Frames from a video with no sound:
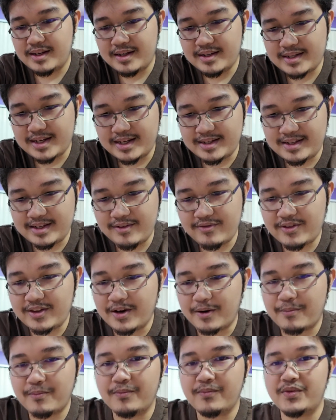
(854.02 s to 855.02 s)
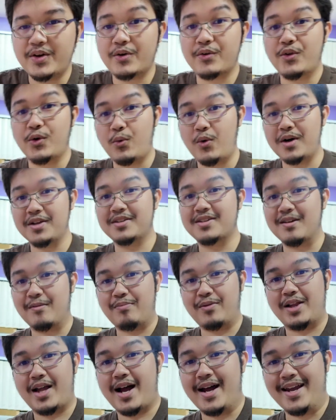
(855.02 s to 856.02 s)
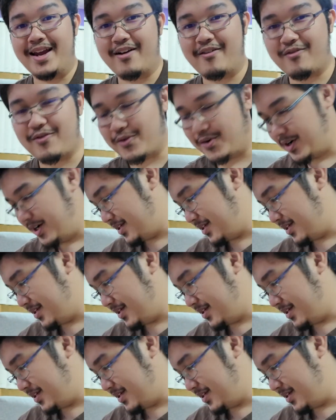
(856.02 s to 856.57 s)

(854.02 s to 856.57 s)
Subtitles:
It's as if they're the ones supplying for